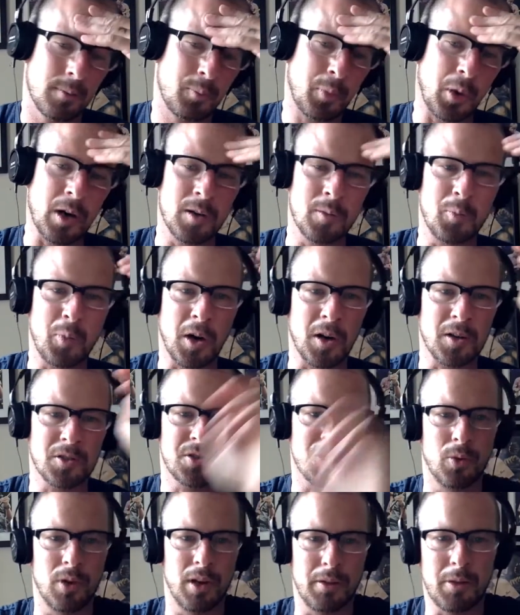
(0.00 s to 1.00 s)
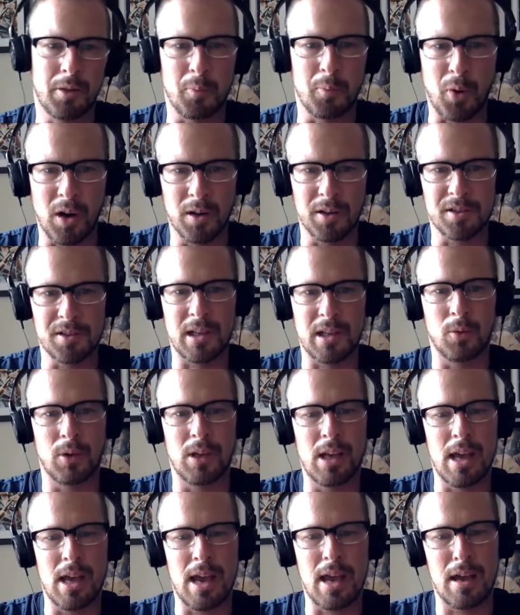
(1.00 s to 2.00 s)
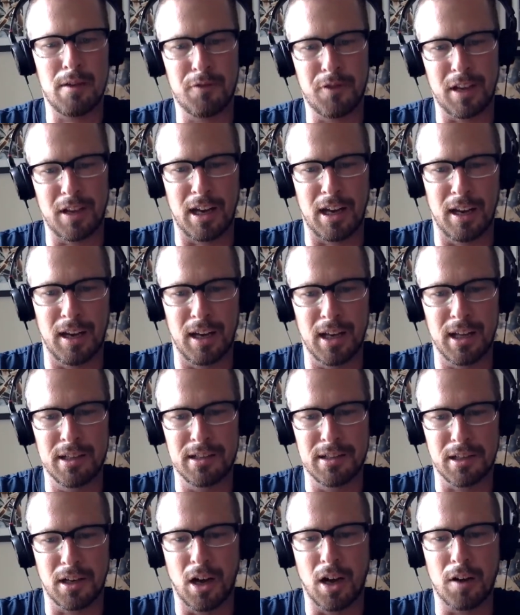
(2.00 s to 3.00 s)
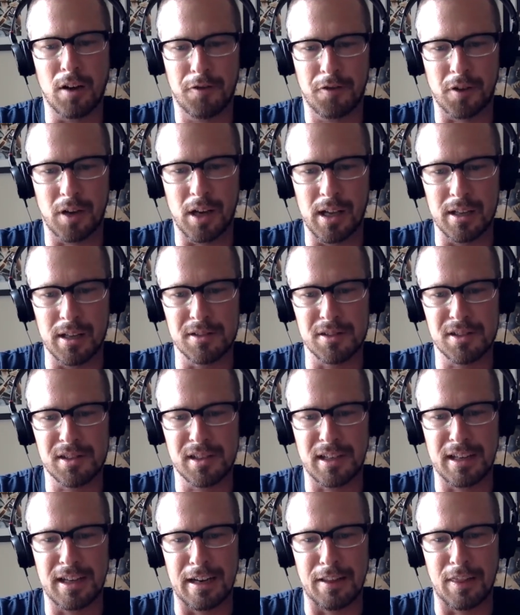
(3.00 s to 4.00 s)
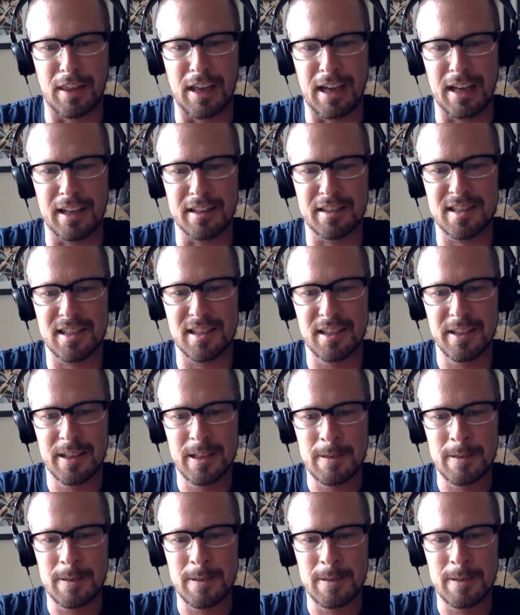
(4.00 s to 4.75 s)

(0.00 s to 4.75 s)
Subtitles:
part and parcel with the parties that we have and our friends, in that